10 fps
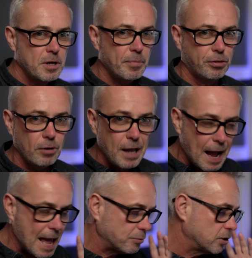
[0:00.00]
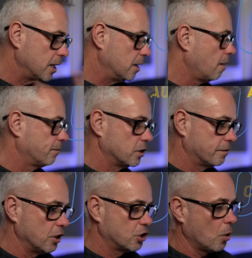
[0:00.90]
number three, I absolutely love this
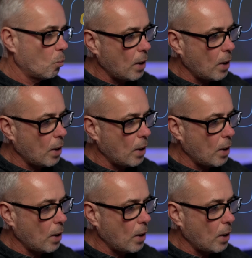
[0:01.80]
feature.